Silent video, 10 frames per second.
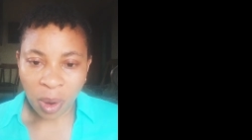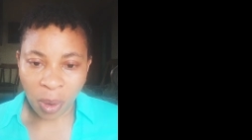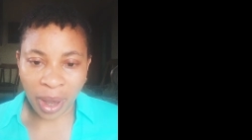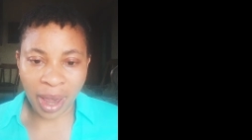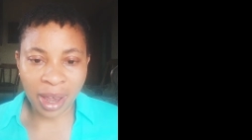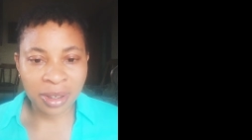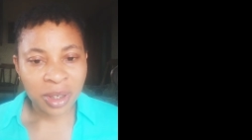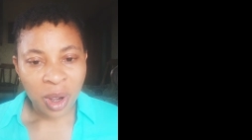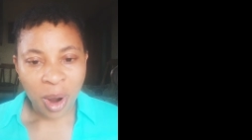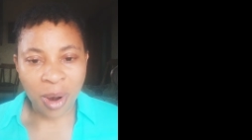Okay?
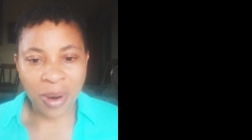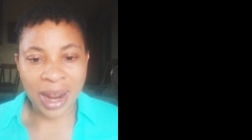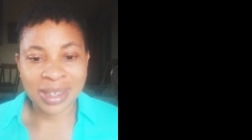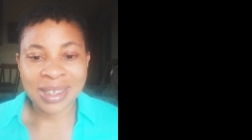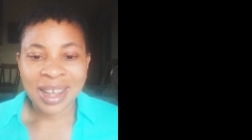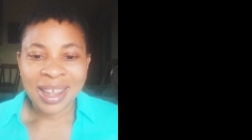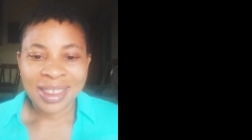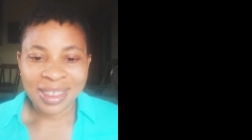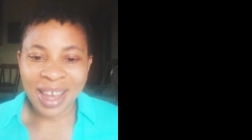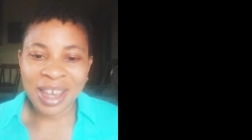Alright.
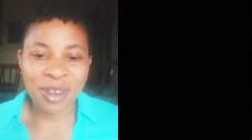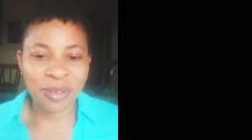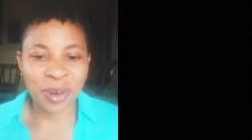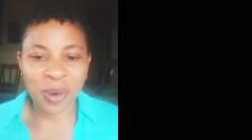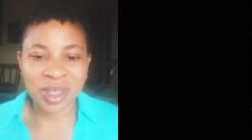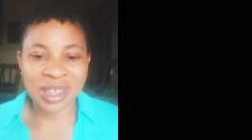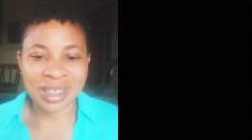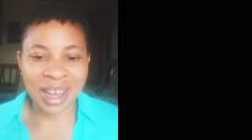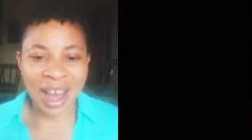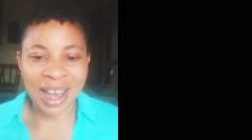Thank you for
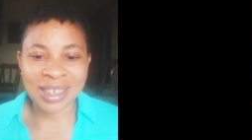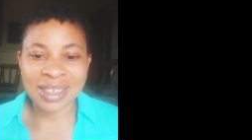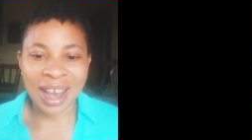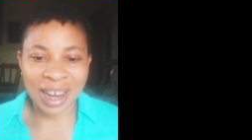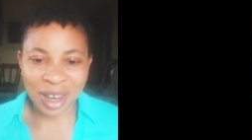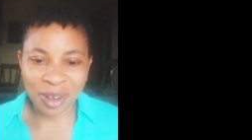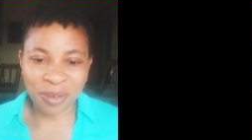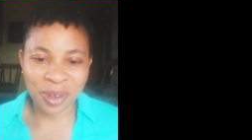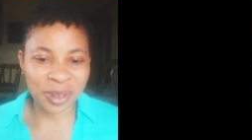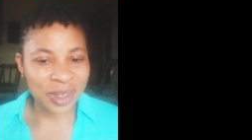watching, guys. I
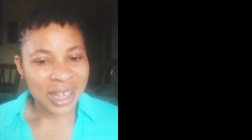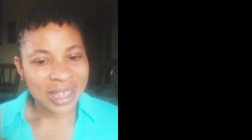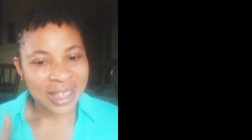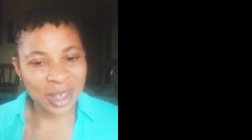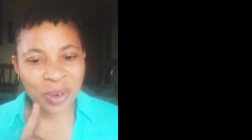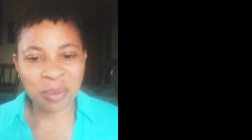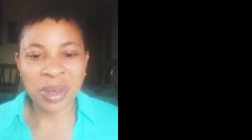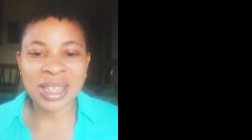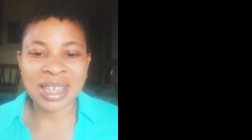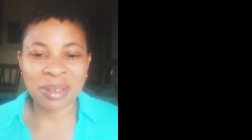love you. Till we
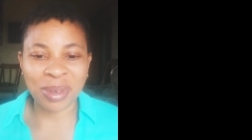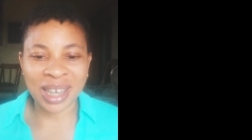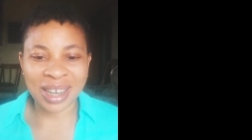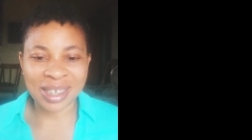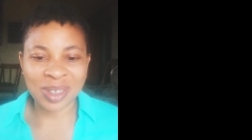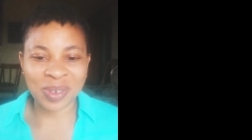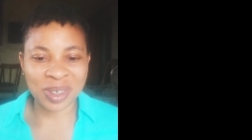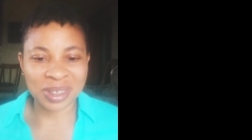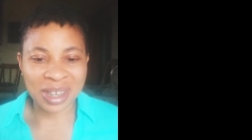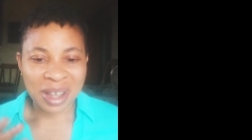meet in my next
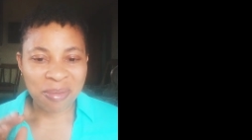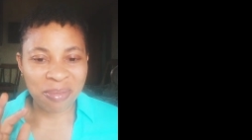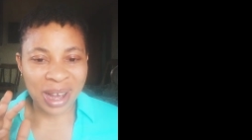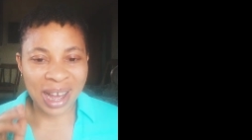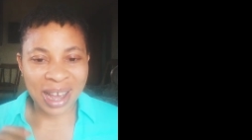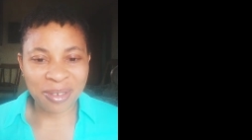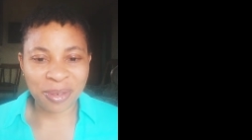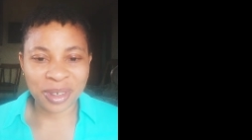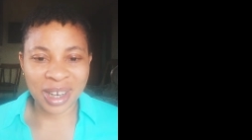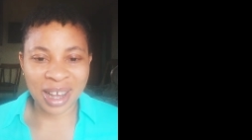one. Bye
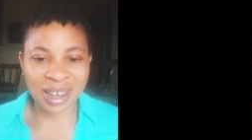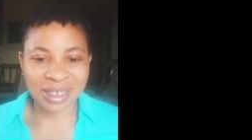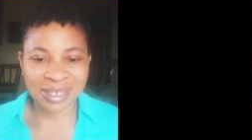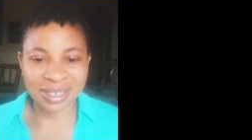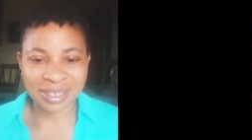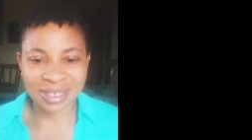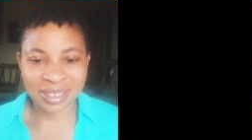for now.